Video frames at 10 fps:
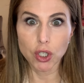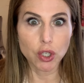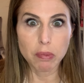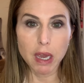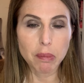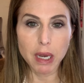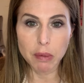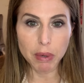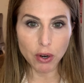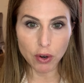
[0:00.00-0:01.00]
Do you make
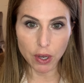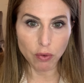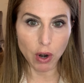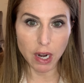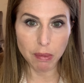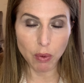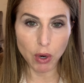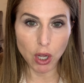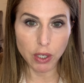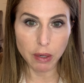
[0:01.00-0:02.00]
money, period, right? I mean,
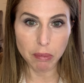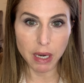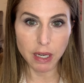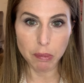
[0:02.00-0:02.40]
we all need money